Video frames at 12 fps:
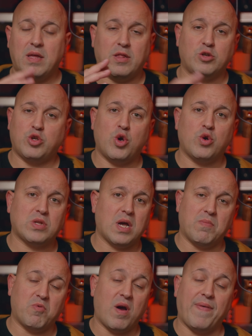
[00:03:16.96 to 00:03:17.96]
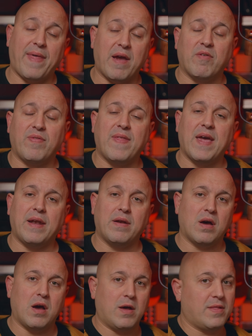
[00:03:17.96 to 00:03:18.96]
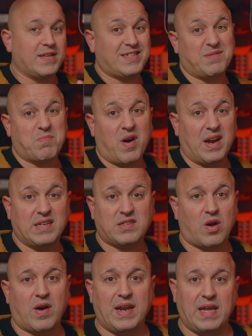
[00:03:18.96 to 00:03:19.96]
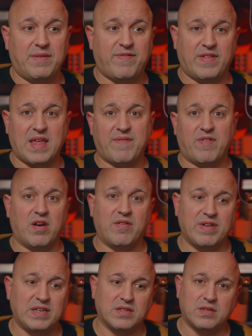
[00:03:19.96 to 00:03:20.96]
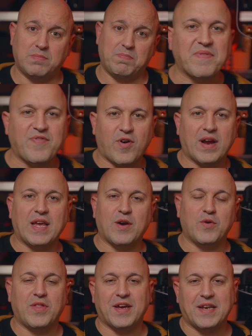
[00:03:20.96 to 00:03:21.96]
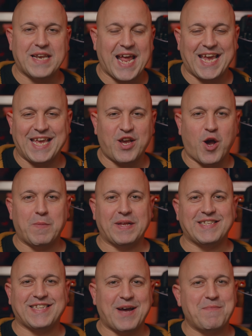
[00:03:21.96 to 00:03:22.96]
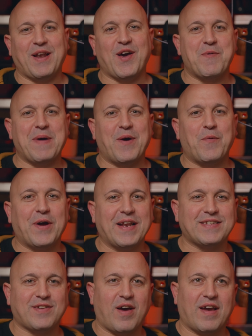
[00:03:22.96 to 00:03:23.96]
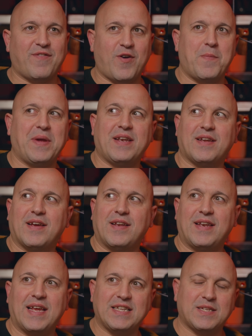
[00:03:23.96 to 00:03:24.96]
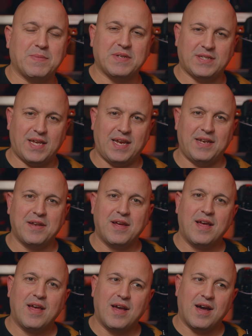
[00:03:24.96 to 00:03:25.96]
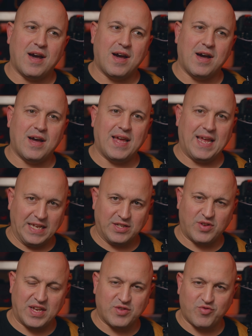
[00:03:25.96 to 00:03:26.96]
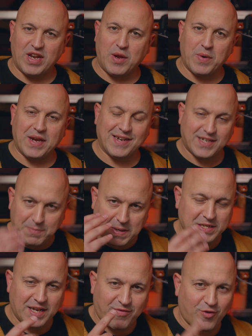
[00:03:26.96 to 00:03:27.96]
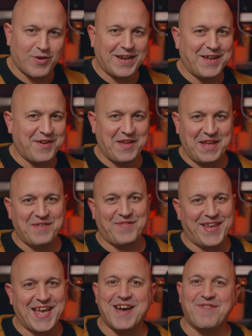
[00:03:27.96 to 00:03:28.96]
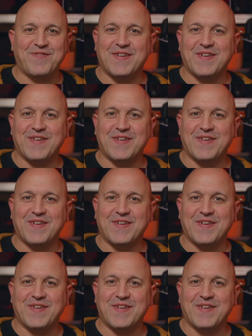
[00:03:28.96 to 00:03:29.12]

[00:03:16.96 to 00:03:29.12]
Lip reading: that's hooked up right there and then. This is mine, it's tiny for that very reason. Before I get all the nagging comments down below about what it's like filming an intimate scene, it's really weird, especially for an EVF.